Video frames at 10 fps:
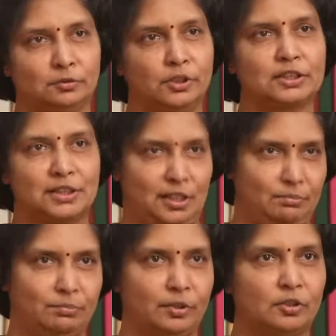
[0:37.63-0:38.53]
Do they
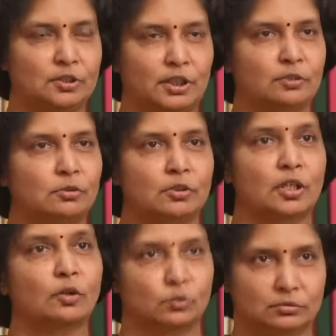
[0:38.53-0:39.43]
sleep? Because they don't
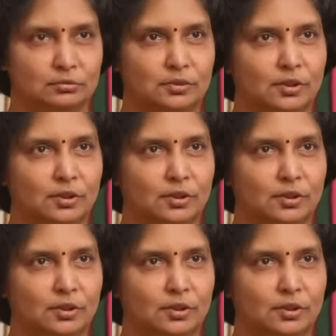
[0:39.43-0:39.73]
drown.